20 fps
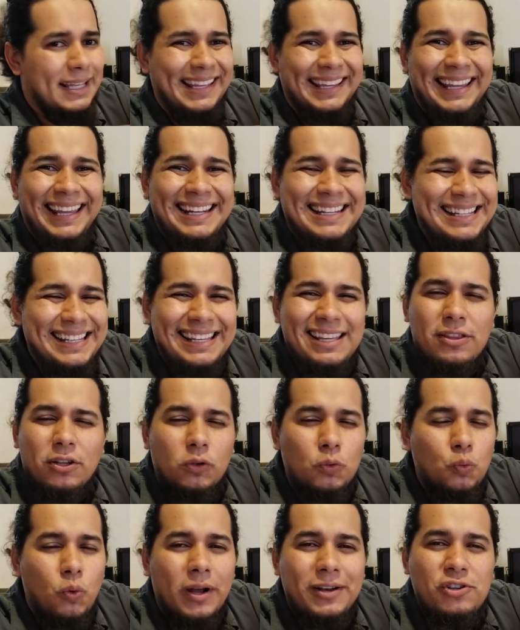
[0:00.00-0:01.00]
In either
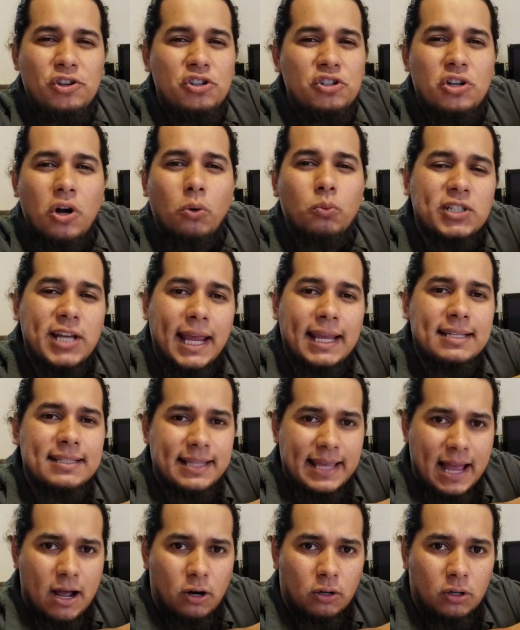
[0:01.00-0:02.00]
one, you don't taste
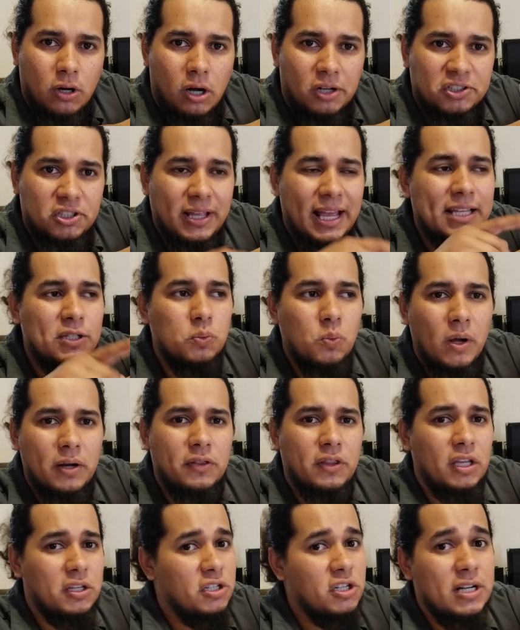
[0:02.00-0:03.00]
the alcohol. So that's one
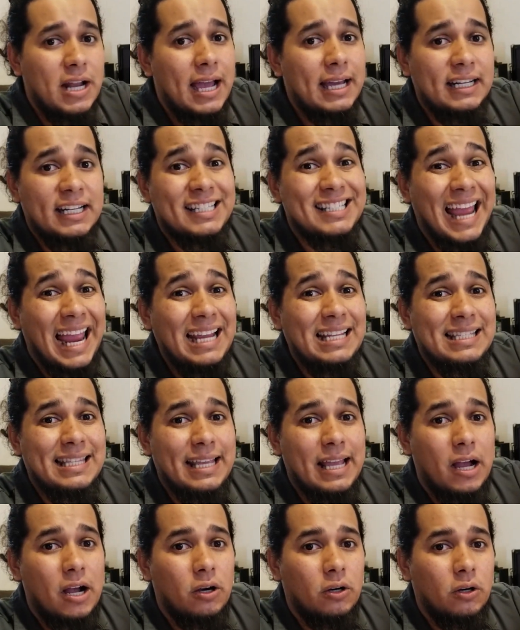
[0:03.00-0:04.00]
thing. You're not going to taste
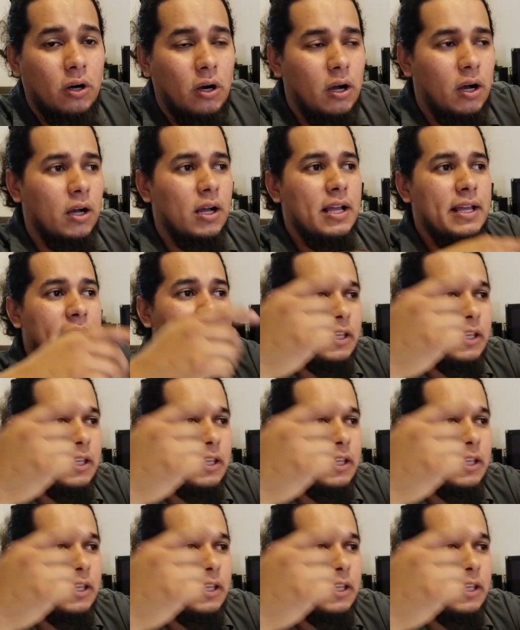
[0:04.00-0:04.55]
the alcohol.